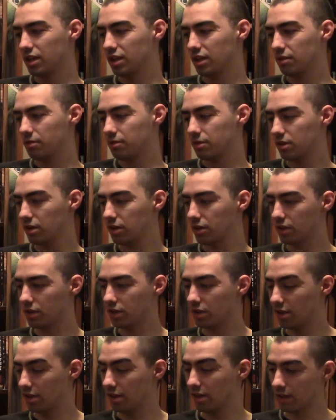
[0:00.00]
Still though,
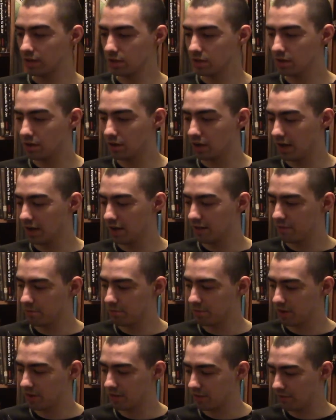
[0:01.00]
this is actually kind of
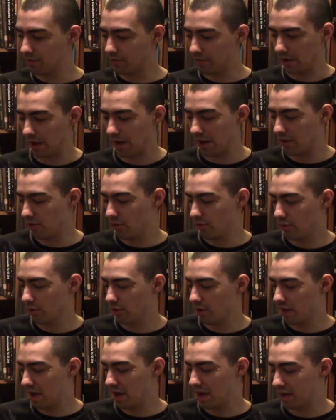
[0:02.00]
impressive of
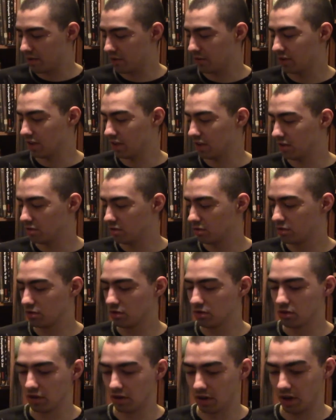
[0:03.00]
how accurate
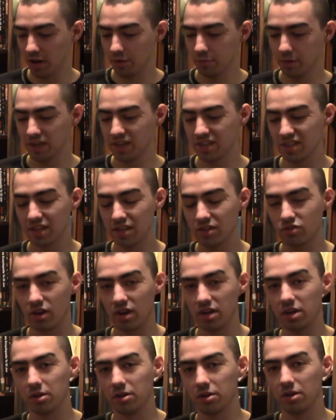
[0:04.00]
Hanwei did try
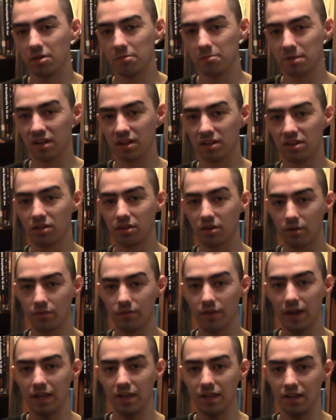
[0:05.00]
to depict their
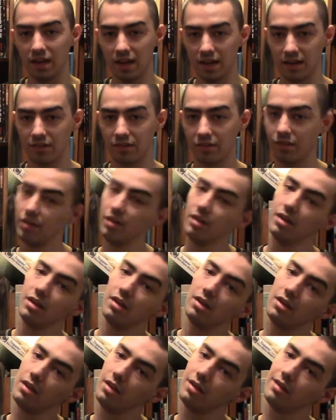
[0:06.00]
Viking axe.
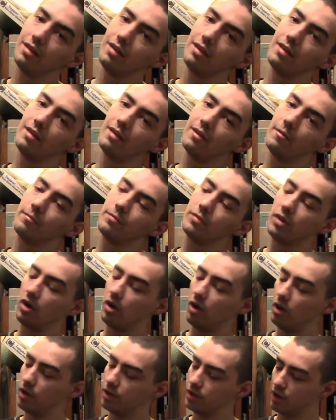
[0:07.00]

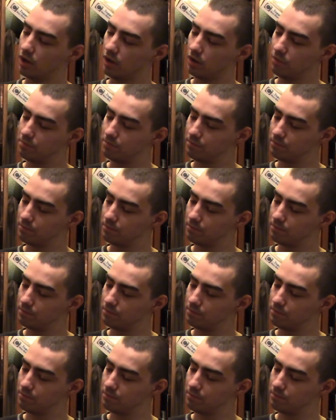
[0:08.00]
All in all,